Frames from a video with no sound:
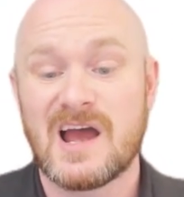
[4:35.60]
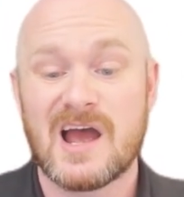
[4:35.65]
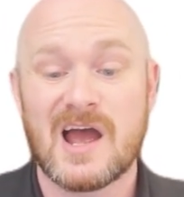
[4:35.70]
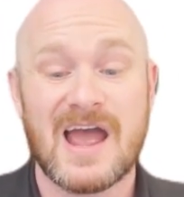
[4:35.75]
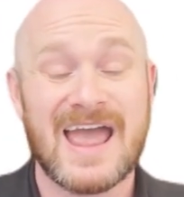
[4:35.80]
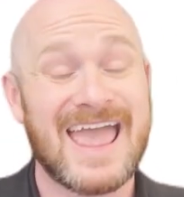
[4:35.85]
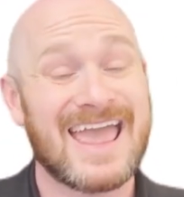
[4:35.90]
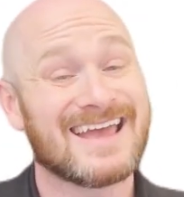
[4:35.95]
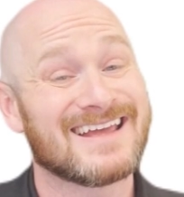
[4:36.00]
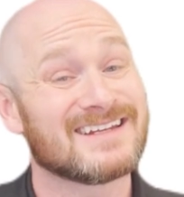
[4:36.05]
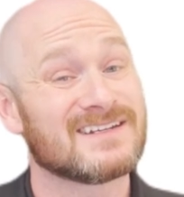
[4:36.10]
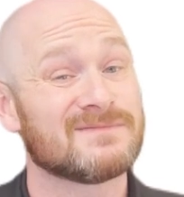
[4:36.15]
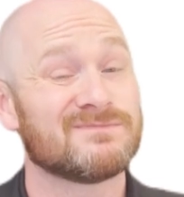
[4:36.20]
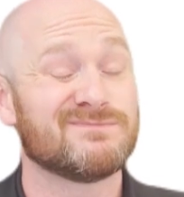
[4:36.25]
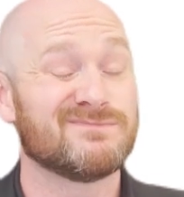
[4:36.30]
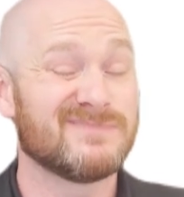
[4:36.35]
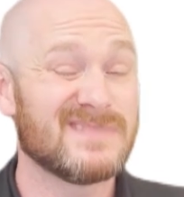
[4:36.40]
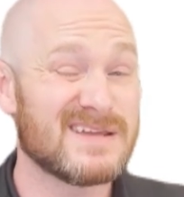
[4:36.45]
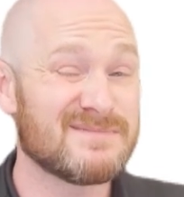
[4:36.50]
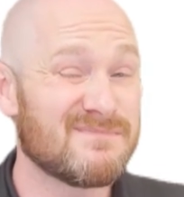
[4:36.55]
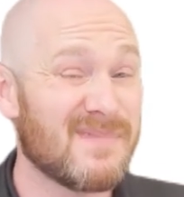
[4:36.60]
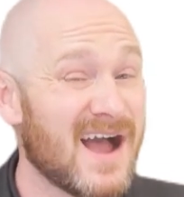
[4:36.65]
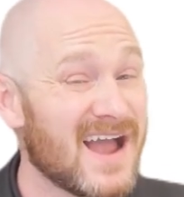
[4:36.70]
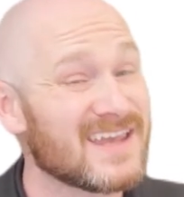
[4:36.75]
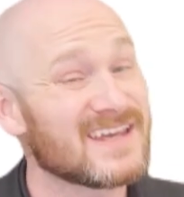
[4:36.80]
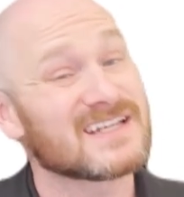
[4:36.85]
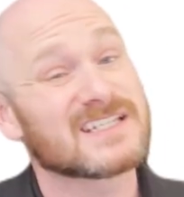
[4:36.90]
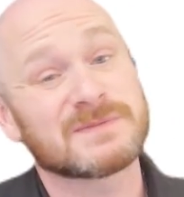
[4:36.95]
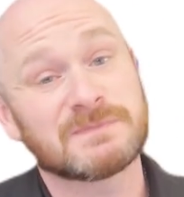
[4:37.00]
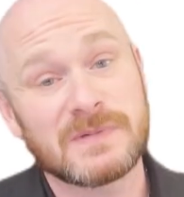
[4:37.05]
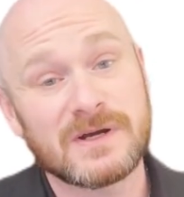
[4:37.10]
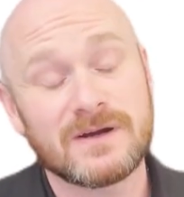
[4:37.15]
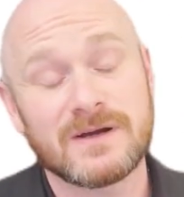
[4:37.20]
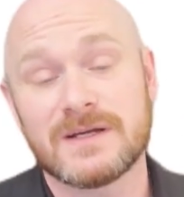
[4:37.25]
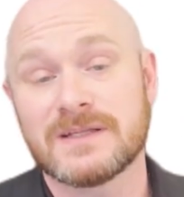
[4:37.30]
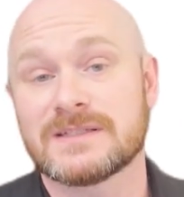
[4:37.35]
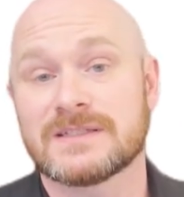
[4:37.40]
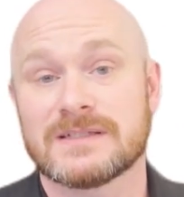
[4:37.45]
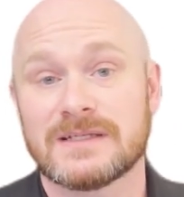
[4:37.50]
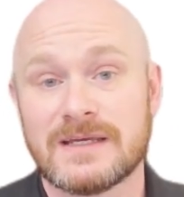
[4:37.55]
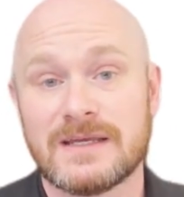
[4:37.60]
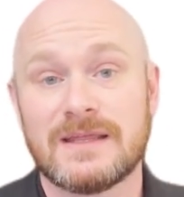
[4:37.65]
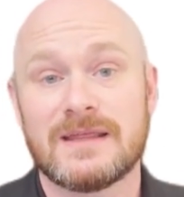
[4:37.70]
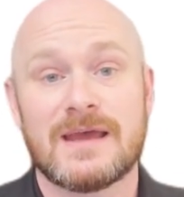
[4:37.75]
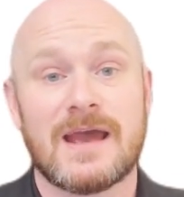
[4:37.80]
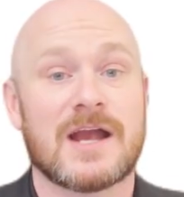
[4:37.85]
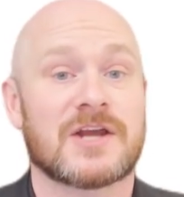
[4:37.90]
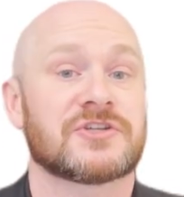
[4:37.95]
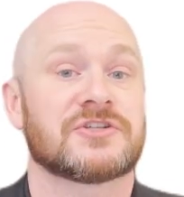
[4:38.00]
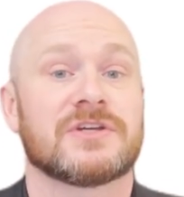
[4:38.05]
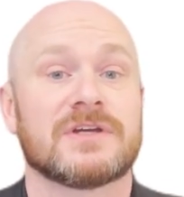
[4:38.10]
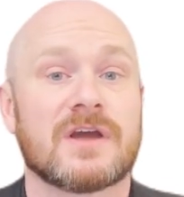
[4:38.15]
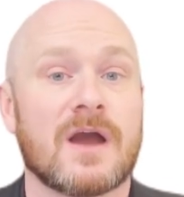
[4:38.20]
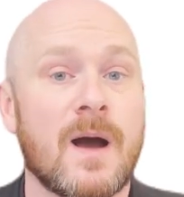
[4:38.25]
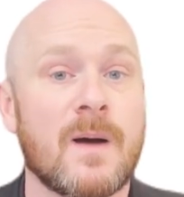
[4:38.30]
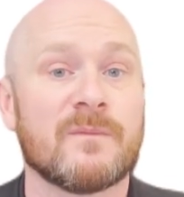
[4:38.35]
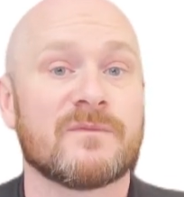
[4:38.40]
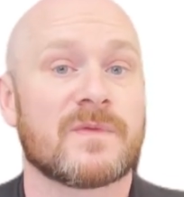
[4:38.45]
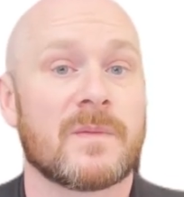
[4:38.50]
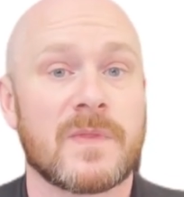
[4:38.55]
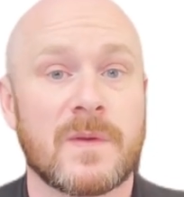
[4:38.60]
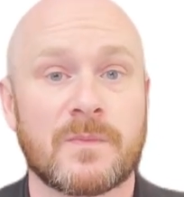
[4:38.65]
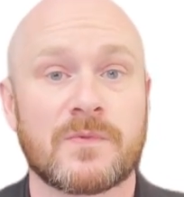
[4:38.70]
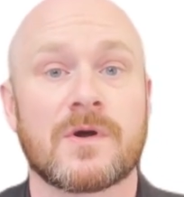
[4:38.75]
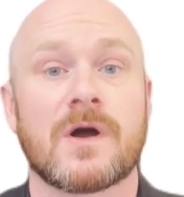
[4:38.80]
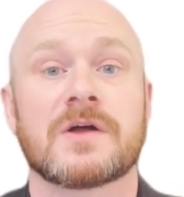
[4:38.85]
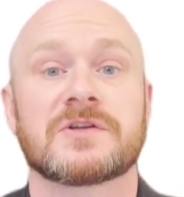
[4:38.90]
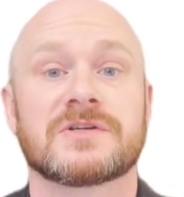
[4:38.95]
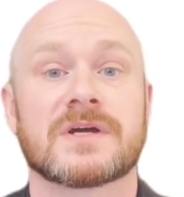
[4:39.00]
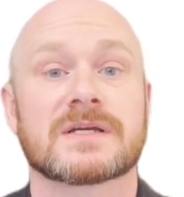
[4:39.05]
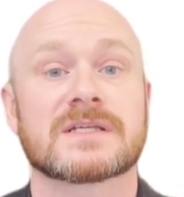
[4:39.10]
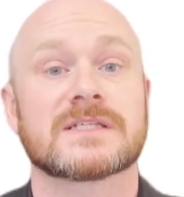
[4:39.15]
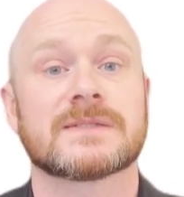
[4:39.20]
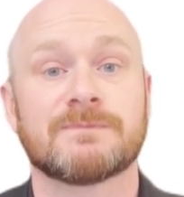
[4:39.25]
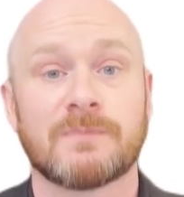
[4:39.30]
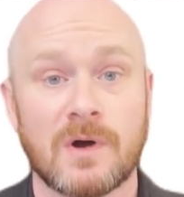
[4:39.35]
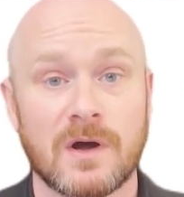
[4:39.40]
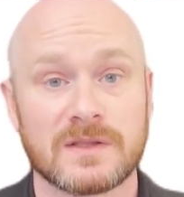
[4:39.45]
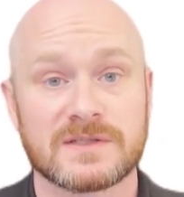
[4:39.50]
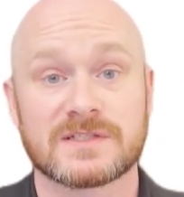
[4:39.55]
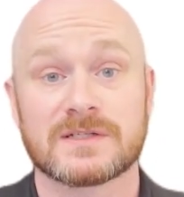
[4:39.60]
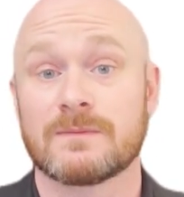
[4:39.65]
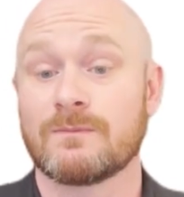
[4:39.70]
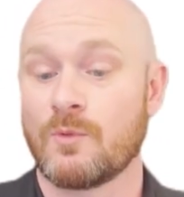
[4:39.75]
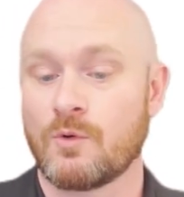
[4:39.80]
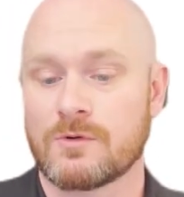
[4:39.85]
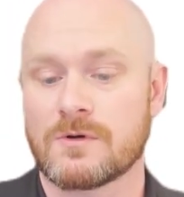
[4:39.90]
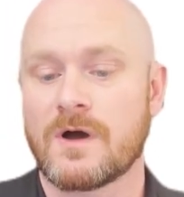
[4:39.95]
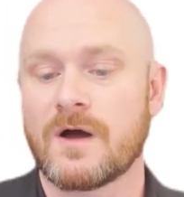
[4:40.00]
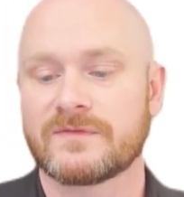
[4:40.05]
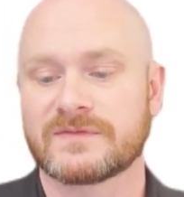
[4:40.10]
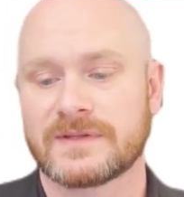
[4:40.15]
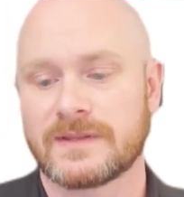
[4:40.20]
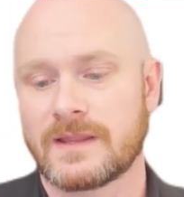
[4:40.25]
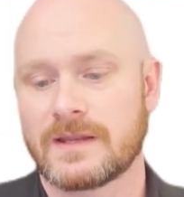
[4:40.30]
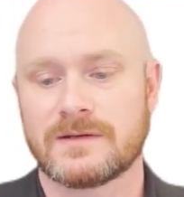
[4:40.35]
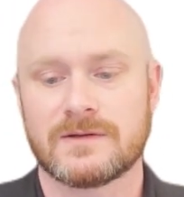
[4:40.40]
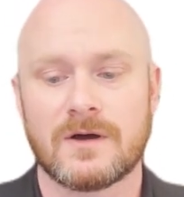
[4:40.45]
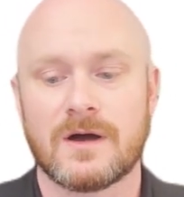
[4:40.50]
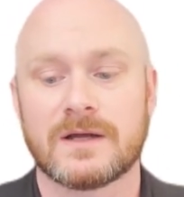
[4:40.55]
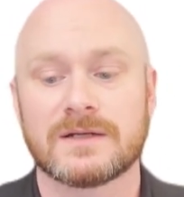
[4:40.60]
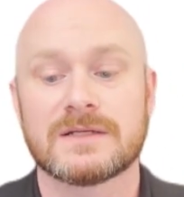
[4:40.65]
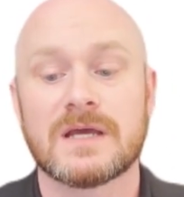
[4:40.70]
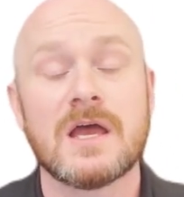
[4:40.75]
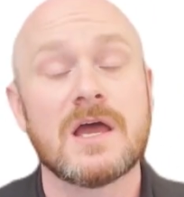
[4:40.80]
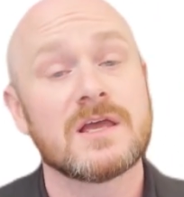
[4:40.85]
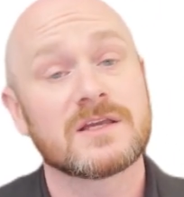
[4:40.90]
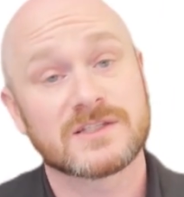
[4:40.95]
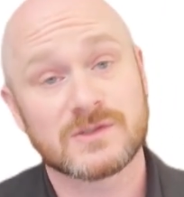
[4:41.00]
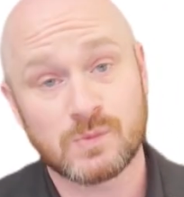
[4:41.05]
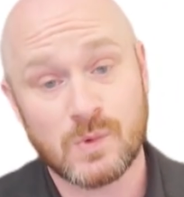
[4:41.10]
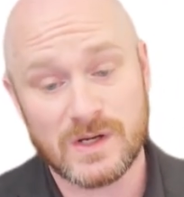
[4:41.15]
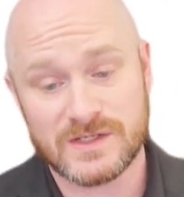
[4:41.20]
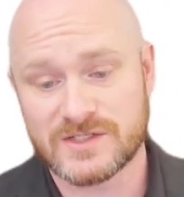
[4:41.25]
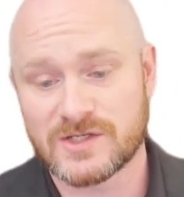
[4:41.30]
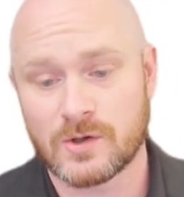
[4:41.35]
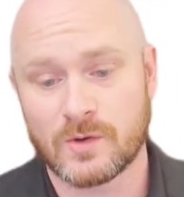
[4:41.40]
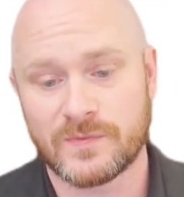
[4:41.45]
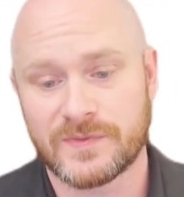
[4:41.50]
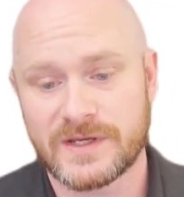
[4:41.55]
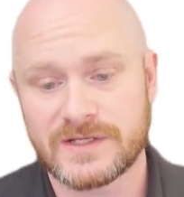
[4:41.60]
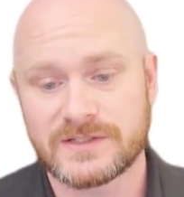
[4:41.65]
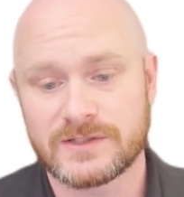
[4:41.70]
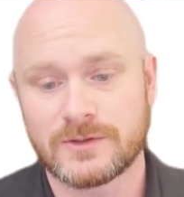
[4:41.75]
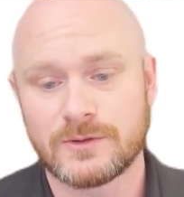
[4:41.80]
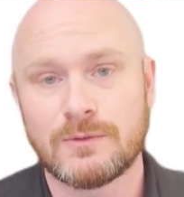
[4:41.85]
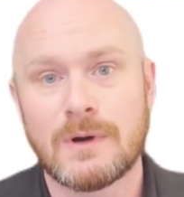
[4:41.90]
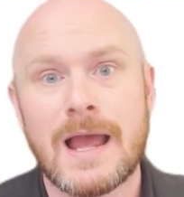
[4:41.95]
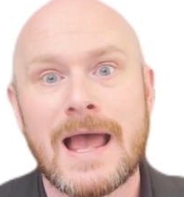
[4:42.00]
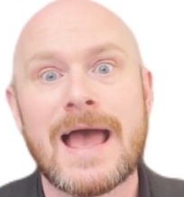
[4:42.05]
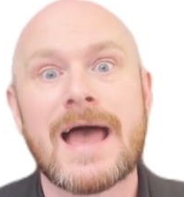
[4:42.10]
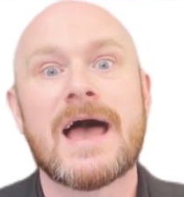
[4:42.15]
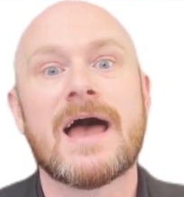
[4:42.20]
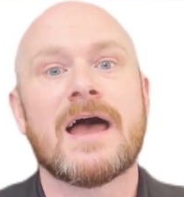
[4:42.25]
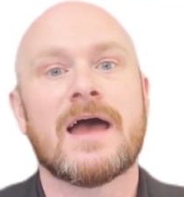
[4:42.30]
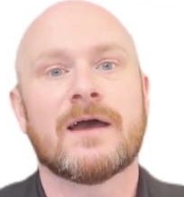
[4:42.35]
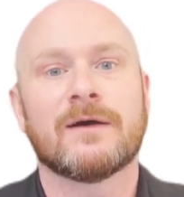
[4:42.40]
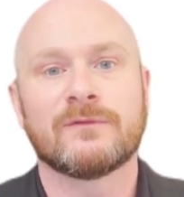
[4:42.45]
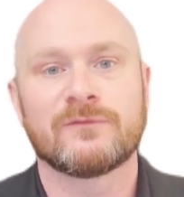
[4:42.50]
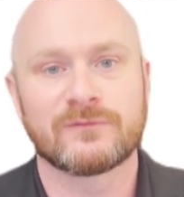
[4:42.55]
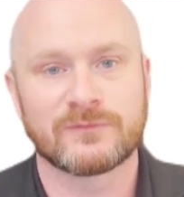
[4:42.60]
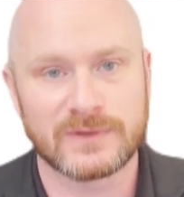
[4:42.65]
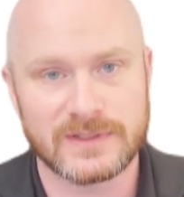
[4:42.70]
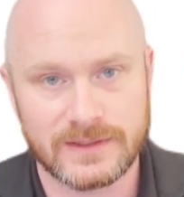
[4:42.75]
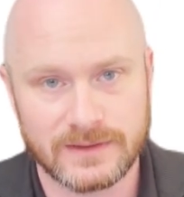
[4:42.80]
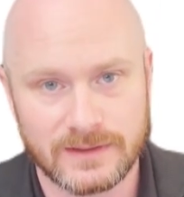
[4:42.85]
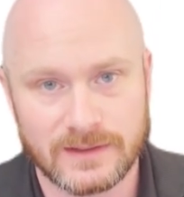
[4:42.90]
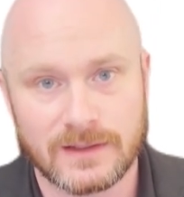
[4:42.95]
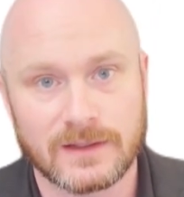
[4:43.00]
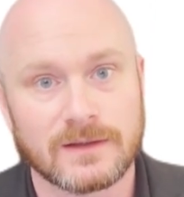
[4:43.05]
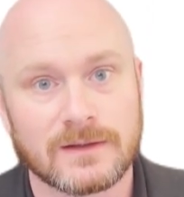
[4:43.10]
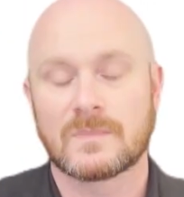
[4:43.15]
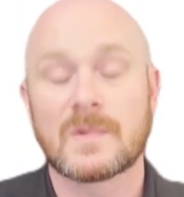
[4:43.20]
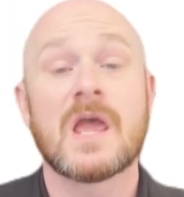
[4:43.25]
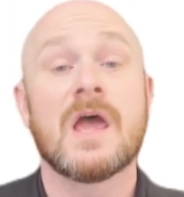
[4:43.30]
And in my experience, they actually come from the project sponsor more often than not. So what don't they do? Everything.